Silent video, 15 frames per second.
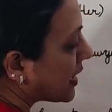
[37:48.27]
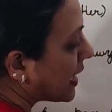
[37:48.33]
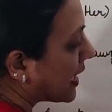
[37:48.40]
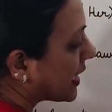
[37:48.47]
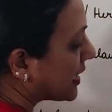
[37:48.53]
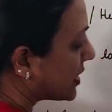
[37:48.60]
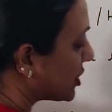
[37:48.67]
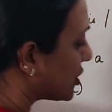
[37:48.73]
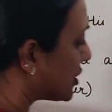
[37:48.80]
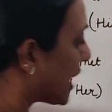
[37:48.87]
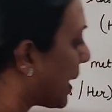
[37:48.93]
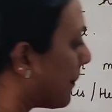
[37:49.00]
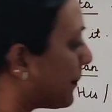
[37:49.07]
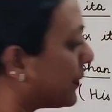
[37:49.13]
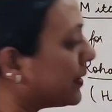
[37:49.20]
I
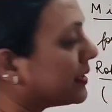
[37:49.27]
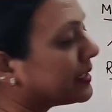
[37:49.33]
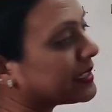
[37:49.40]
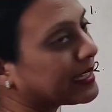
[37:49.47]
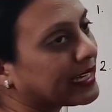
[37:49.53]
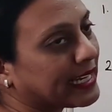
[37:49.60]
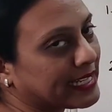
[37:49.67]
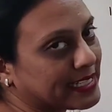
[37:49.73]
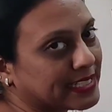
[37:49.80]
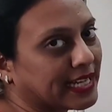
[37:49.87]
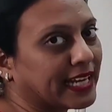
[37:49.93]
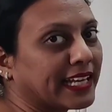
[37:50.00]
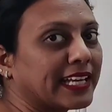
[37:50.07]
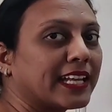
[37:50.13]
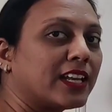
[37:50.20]
sharpened
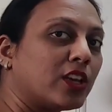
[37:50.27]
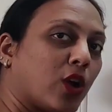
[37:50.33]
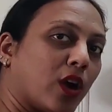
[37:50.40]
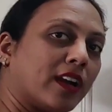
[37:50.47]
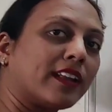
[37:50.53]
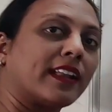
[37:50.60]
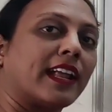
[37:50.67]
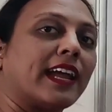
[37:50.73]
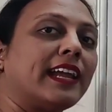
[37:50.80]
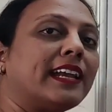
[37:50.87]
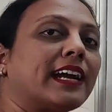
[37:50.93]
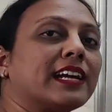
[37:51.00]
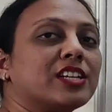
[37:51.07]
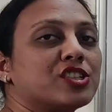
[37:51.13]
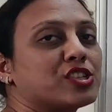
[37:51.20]
it. I cannot
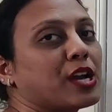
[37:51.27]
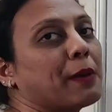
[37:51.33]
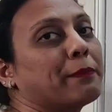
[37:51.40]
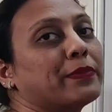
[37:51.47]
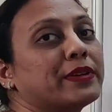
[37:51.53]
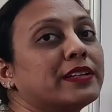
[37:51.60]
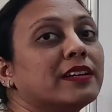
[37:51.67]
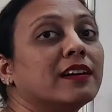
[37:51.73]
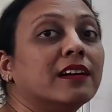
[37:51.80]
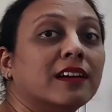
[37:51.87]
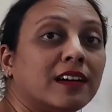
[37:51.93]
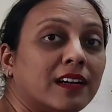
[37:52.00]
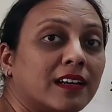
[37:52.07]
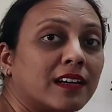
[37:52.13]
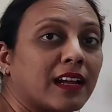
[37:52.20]
write I sharpened
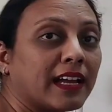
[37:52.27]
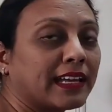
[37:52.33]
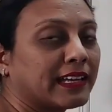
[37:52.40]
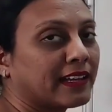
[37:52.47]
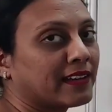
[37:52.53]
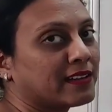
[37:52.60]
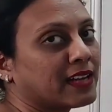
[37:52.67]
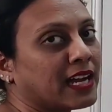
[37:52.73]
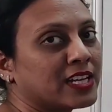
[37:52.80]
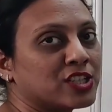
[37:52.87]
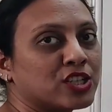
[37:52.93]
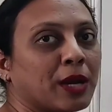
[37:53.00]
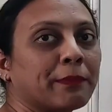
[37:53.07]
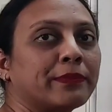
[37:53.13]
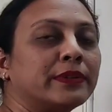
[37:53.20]
her. I
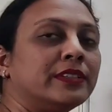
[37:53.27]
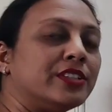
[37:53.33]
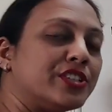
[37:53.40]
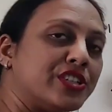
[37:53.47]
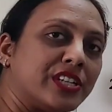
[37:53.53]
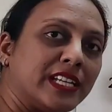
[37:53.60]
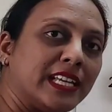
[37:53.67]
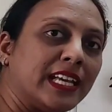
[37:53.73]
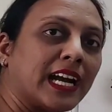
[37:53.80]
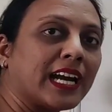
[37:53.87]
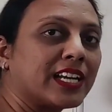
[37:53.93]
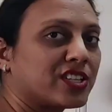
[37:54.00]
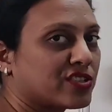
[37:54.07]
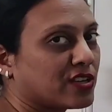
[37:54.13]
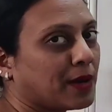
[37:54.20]
sharpened she.
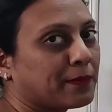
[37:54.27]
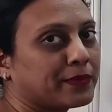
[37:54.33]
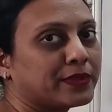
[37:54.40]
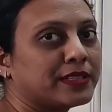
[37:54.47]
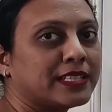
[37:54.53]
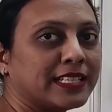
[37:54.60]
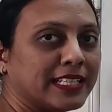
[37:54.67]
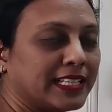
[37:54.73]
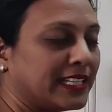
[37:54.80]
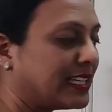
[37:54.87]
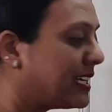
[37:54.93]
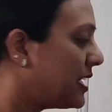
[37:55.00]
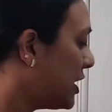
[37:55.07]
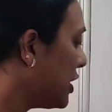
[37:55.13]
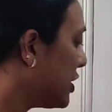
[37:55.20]
I sharpened
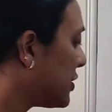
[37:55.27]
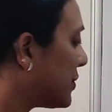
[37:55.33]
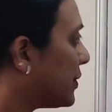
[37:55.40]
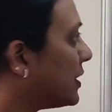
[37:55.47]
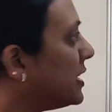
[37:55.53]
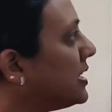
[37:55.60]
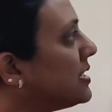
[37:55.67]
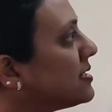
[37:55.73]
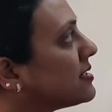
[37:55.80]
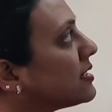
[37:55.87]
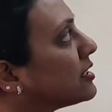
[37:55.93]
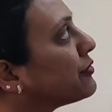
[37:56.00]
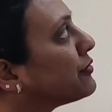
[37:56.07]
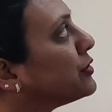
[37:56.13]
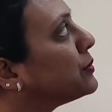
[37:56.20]
he. So
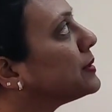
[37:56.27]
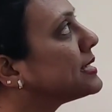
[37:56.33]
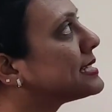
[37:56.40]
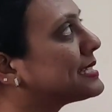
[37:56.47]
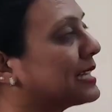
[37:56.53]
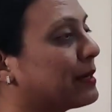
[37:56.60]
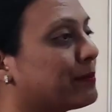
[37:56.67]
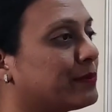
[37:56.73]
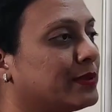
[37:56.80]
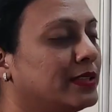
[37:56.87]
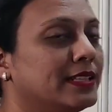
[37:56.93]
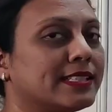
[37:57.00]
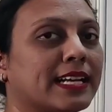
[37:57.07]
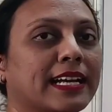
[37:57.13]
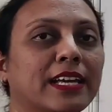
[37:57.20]
these are a few
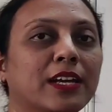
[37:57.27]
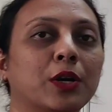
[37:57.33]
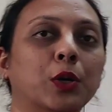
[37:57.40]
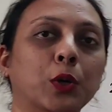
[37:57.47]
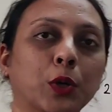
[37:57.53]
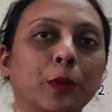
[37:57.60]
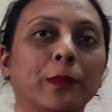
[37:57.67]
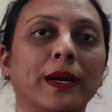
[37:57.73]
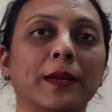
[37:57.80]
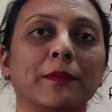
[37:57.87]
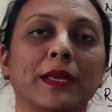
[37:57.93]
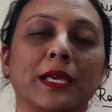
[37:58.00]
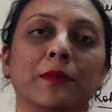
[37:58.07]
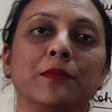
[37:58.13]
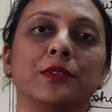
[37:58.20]
examples. I hope
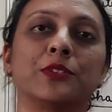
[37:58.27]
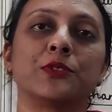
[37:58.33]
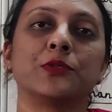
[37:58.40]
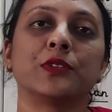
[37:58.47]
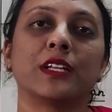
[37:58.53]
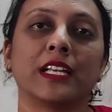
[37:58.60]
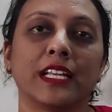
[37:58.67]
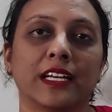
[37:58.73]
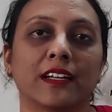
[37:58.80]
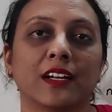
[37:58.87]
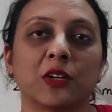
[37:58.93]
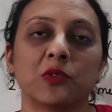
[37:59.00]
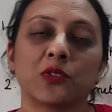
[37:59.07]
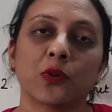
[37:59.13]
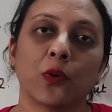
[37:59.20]
I'm able to
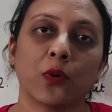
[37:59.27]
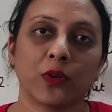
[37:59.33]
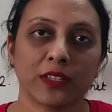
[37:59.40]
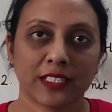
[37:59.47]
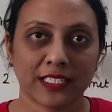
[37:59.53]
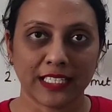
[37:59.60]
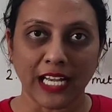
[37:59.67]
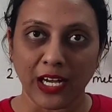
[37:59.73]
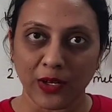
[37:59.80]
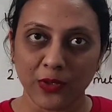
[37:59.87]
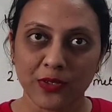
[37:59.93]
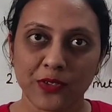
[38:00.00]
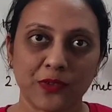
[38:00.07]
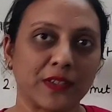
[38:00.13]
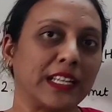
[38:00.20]
clear out all the
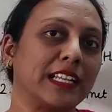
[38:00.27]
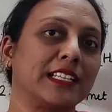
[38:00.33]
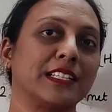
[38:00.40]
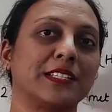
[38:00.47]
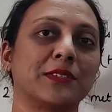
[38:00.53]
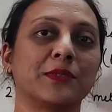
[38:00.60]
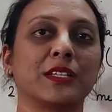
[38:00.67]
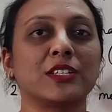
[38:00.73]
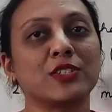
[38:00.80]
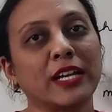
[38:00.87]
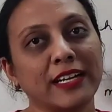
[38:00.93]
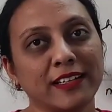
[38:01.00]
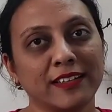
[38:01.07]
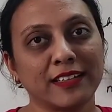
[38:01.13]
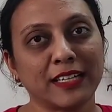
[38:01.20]
doubts related to the
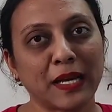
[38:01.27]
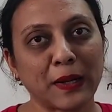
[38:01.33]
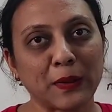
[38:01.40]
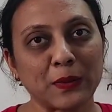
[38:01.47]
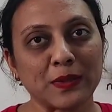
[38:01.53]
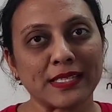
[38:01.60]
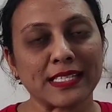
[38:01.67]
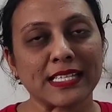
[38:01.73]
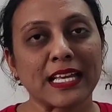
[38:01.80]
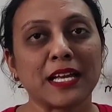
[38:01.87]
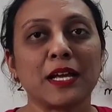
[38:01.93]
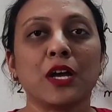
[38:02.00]
gender nouns.